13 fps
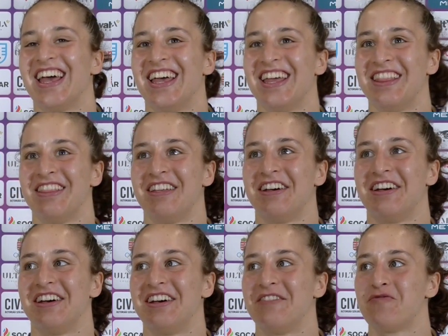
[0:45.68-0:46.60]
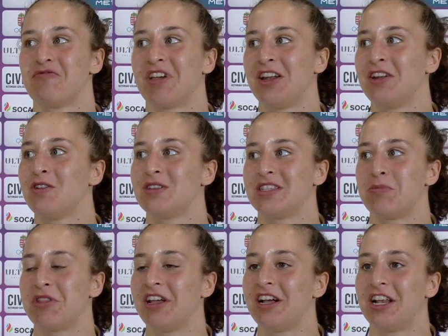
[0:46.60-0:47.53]
and uh, I don't know,
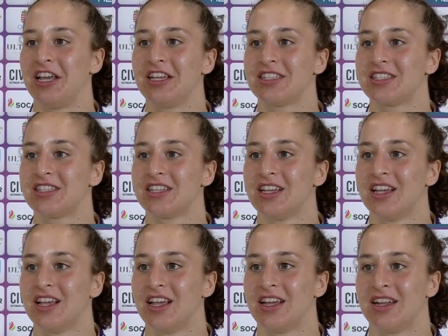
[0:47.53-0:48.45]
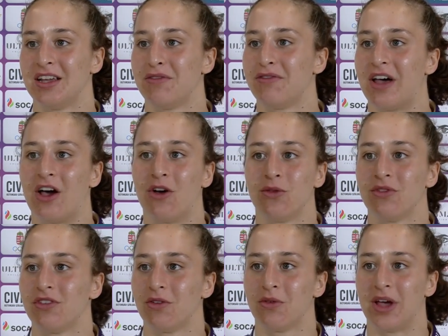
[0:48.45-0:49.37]
something clicks, and I
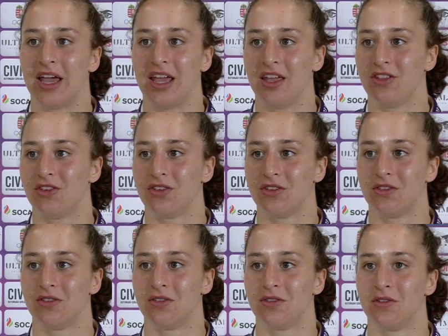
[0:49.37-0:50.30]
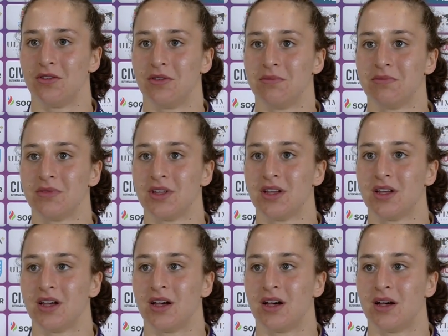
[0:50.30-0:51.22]
found a way to
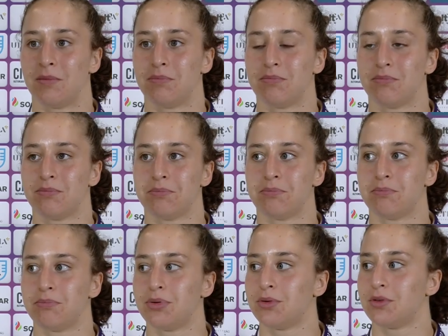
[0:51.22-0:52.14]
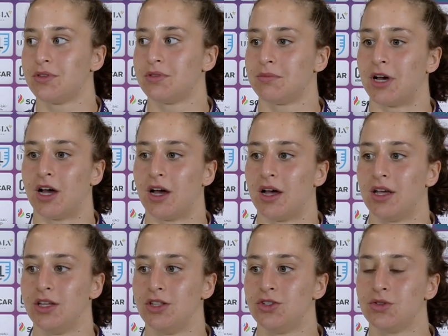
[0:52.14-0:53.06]
uh, put
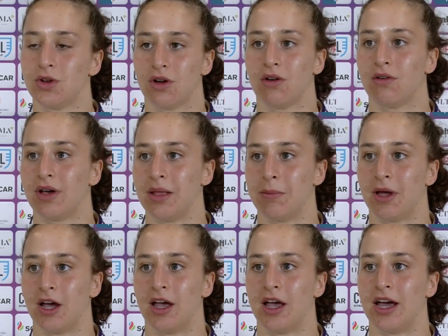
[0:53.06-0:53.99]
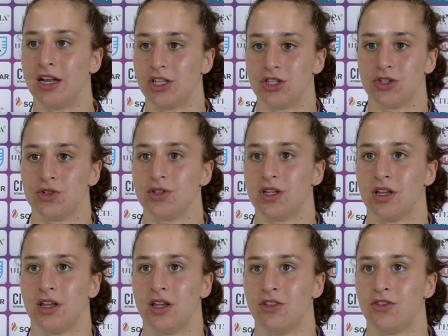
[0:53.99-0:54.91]
my judo and my attitude
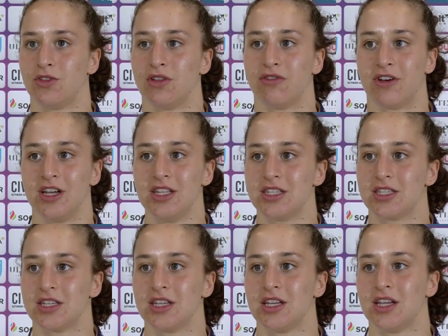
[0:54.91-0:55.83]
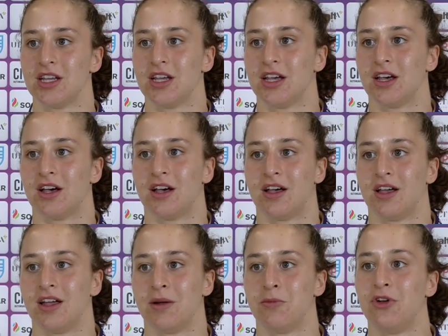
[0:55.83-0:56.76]
into the fights. Uh,
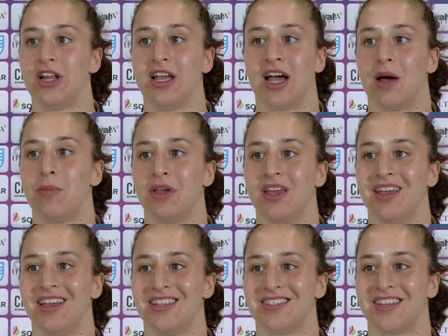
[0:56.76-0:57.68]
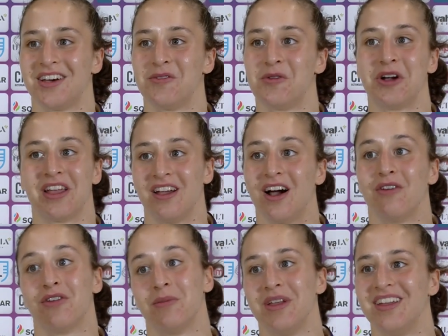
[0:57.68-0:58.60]
and I'm really happy it's uh, working out
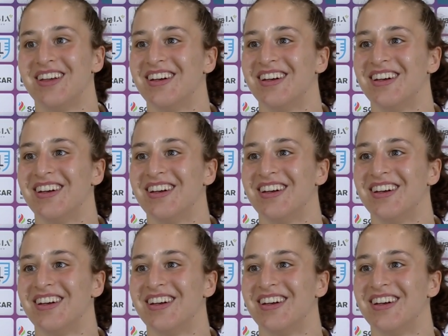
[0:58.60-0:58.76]
for me.